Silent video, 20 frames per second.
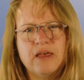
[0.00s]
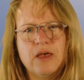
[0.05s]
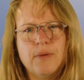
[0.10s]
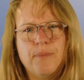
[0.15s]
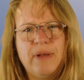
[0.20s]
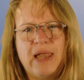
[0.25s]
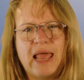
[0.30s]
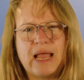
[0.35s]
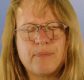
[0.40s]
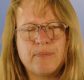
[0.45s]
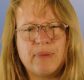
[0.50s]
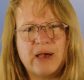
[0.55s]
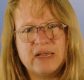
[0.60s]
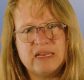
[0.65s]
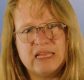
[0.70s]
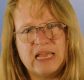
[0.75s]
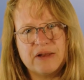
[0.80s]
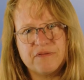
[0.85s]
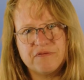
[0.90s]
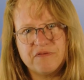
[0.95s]
a black
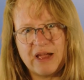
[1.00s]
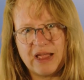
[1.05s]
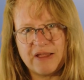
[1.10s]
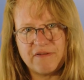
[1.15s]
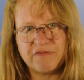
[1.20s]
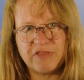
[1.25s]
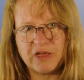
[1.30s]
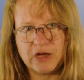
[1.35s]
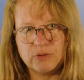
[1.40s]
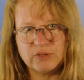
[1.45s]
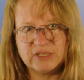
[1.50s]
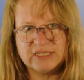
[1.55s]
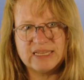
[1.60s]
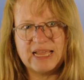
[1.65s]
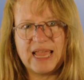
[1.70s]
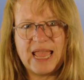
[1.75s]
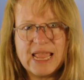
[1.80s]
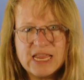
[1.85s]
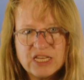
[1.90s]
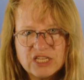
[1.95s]
body at
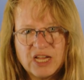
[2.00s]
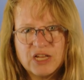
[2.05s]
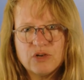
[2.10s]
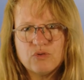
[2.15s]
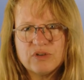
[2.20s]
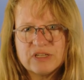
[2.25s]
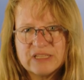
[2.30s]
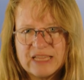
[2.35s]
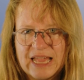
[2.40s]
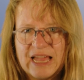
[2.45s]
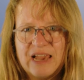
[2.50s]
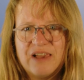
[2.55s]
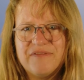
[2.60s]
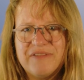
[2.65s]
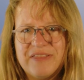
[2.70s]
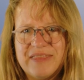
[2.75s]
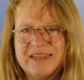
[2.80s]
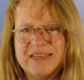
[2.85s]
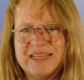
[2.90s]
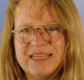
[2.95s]
5800
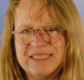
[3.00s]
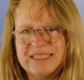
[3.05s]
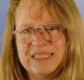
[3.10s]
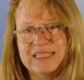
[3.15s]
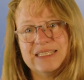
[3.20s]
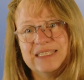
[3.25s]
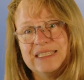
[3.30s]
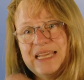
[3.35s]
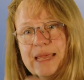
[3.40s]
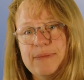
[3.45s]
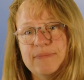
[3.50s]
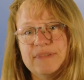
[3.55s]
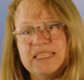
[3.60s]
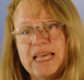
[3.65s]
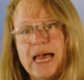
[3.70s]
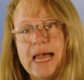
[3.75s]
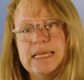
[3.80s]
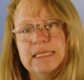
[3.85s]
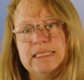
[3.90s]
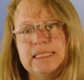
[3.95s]
Kelvin that has the same
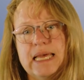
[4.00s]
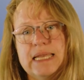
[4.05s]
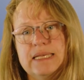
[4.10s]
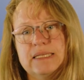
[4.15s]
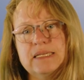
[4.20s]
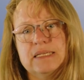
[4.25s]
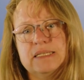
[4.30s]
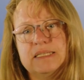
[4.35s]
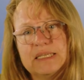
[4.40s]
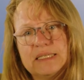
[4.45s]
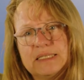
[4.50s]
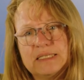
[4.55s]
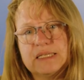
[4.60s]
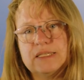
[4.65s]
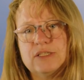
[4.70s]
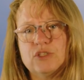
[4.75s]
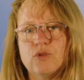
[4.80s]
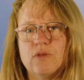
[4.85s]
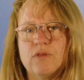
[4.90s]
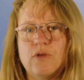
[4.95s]
size and
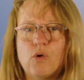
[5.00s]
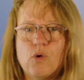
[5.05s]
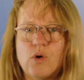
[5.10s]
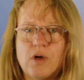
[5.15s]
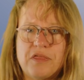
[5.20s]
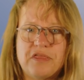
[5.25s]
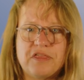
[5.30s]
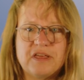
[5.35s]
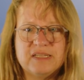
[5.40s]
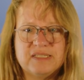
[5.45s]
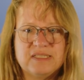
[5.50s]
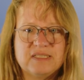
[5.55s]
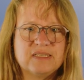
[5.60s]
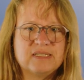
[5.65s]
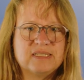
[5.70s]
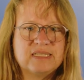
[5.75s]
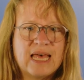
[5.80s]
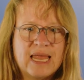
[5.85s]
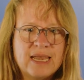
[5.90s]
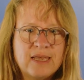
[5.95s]
distance to the Earth as the
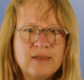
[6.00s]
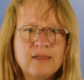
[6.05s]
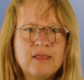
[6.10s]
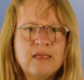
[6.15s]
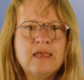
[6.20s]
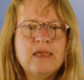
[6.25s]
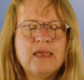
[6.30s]
Sun.